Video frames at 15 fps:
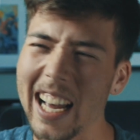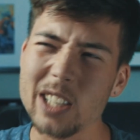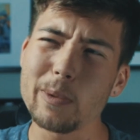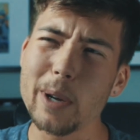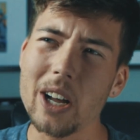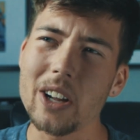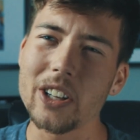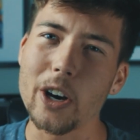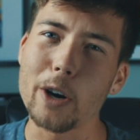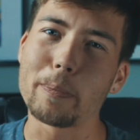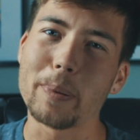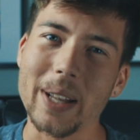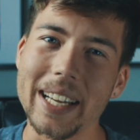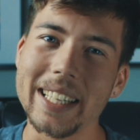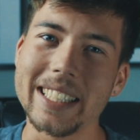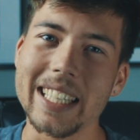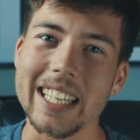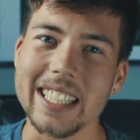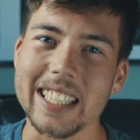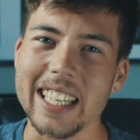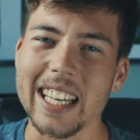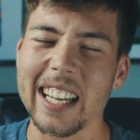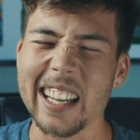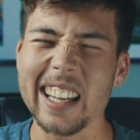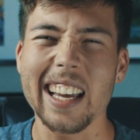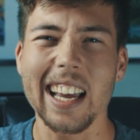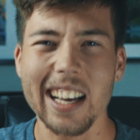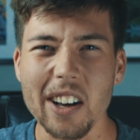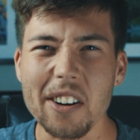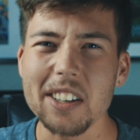As we all know, plane tickets
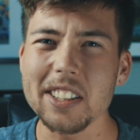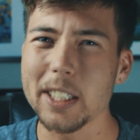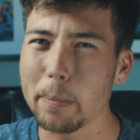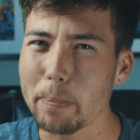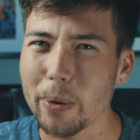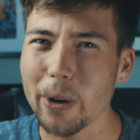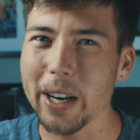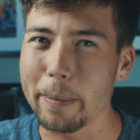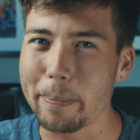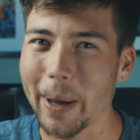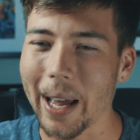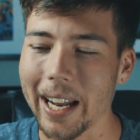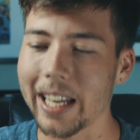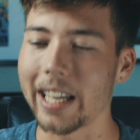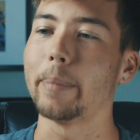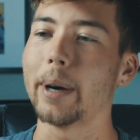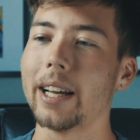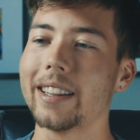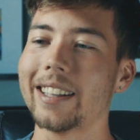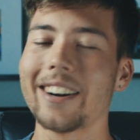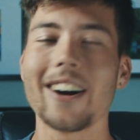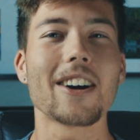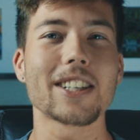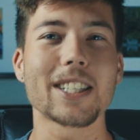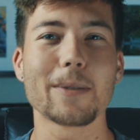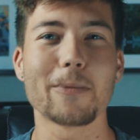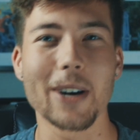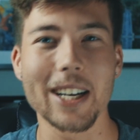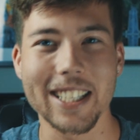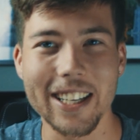can cost a pretty penny, but there are
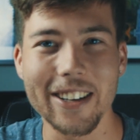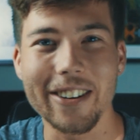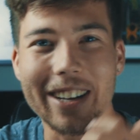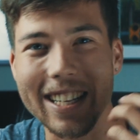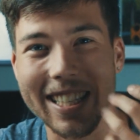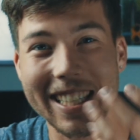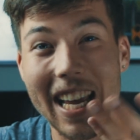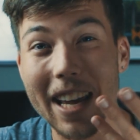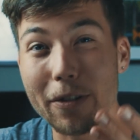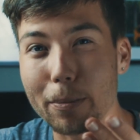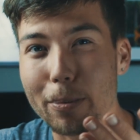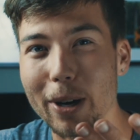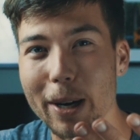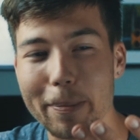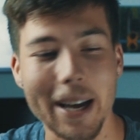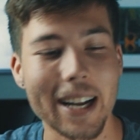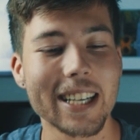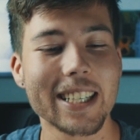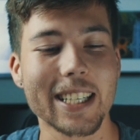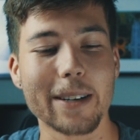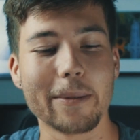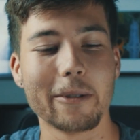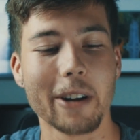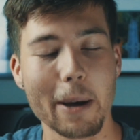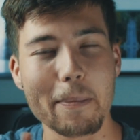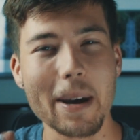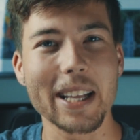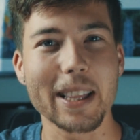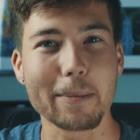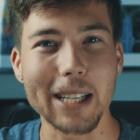some ways that you can save your pretty pennies and
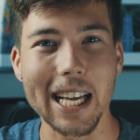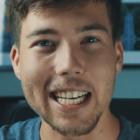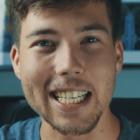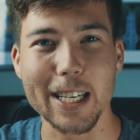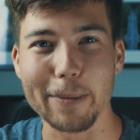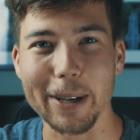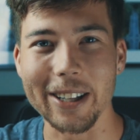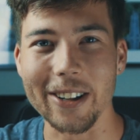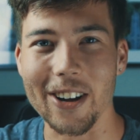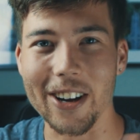make them last a bit